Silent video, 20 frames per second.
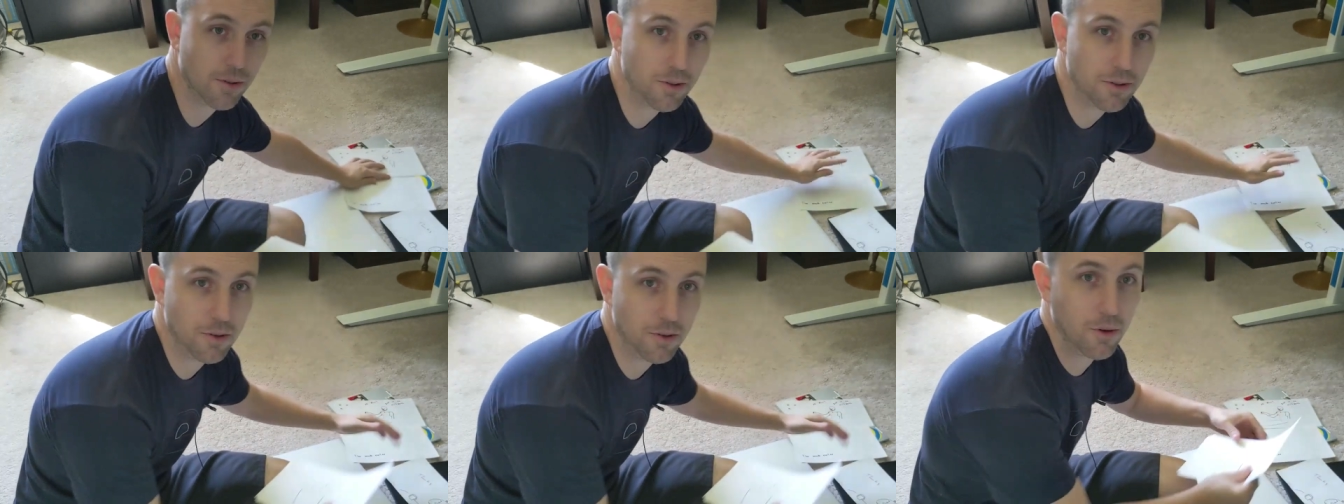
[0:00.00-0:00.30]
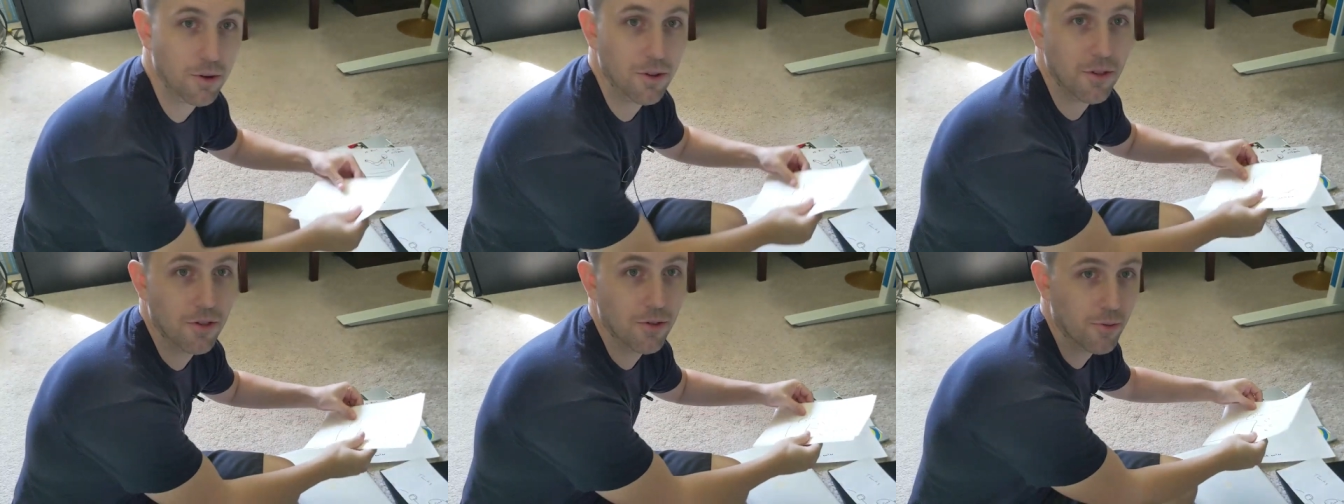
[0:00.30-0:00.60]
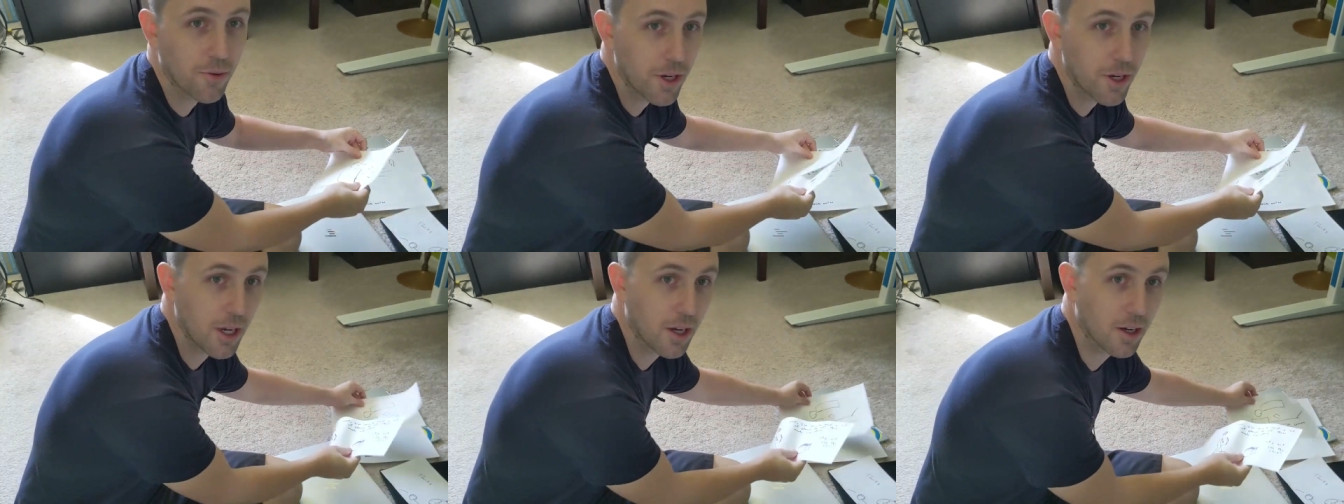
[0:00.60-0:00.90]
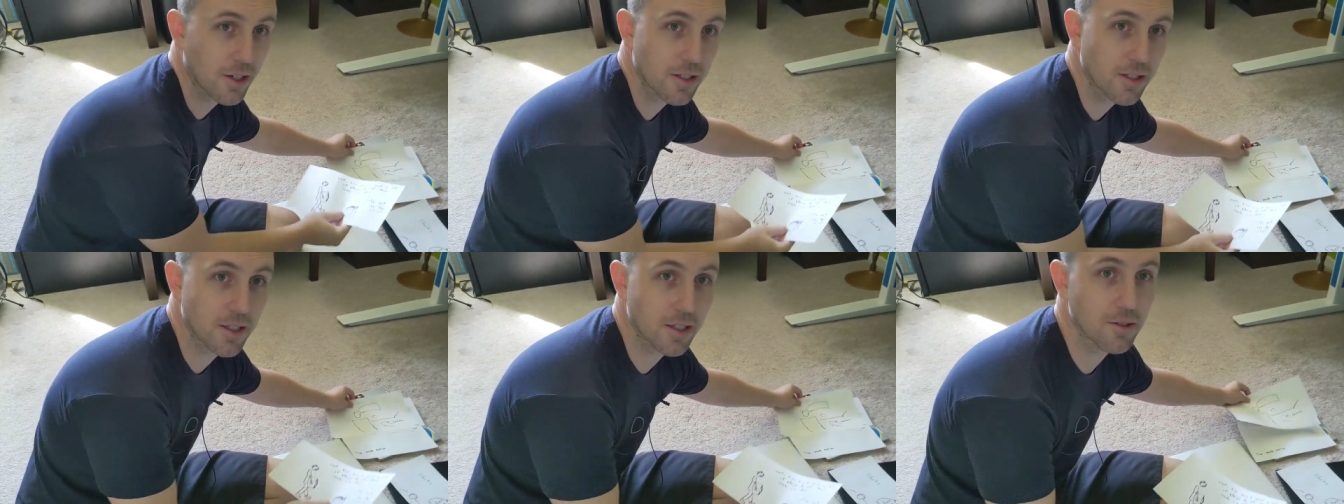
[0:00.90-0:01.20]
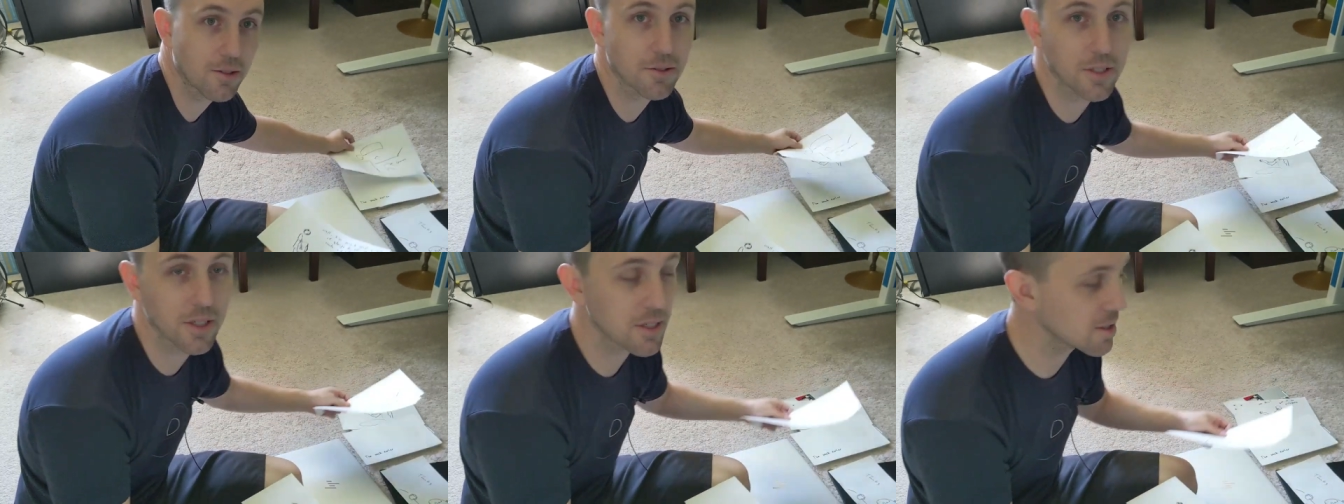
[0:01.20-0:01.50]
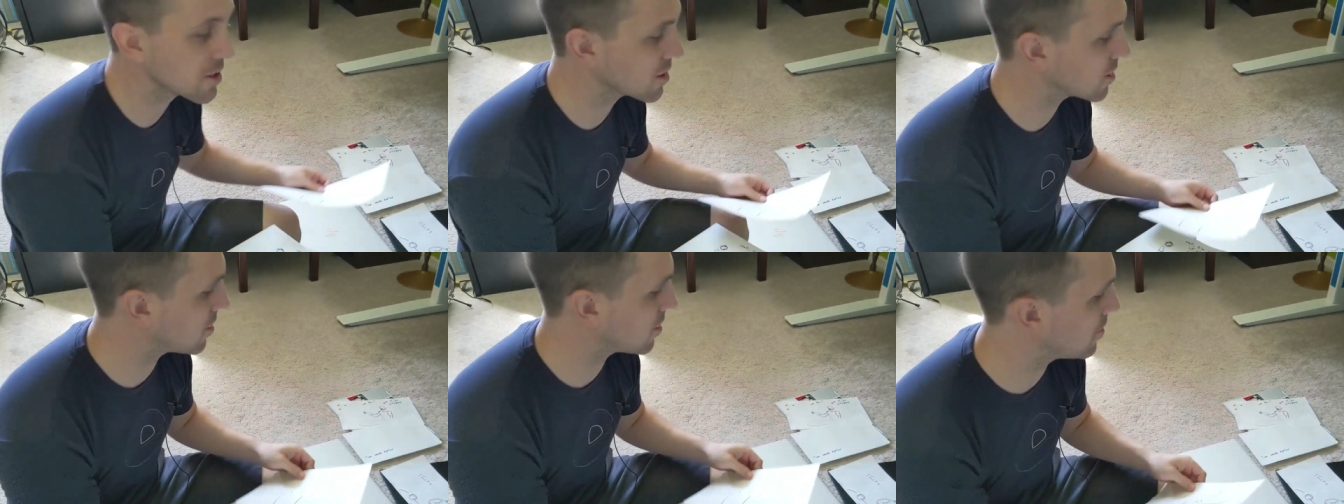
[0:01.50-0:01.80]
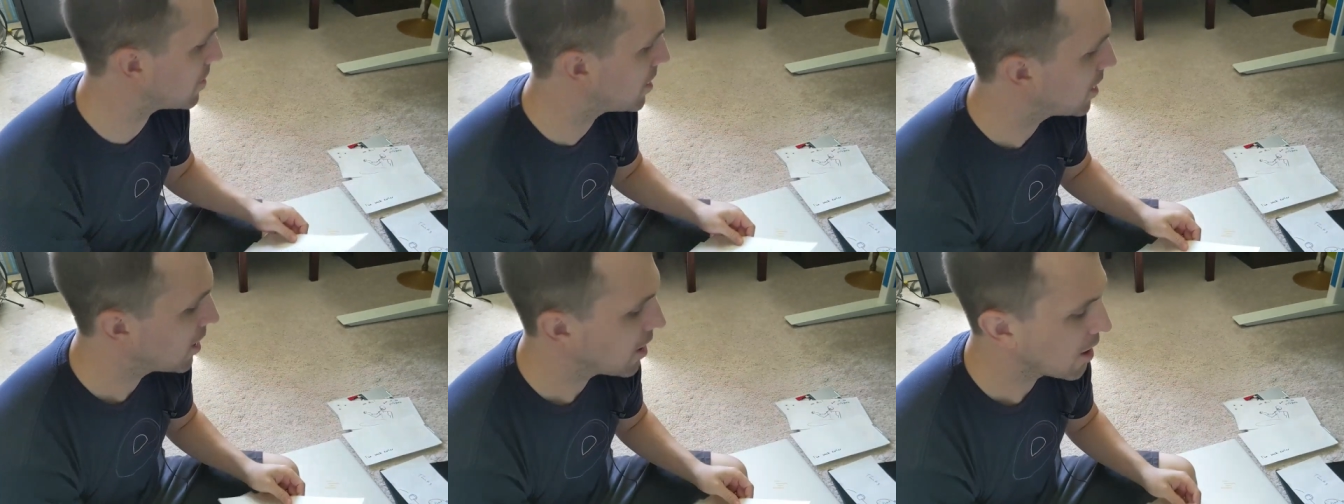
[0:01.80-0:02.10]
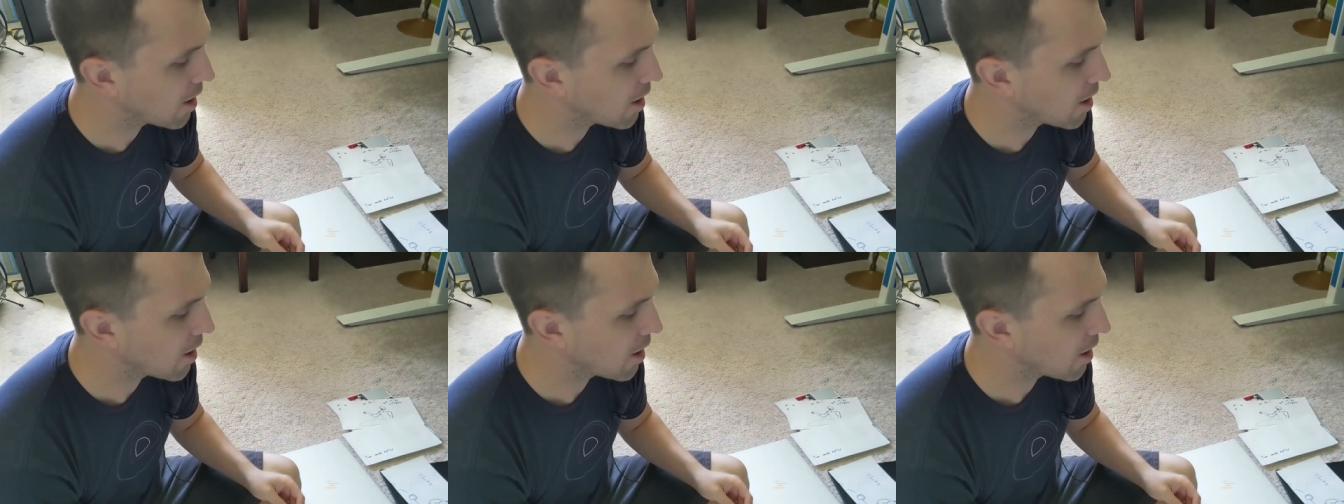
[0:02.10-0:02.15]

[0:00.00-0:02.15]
or, or three on a single system.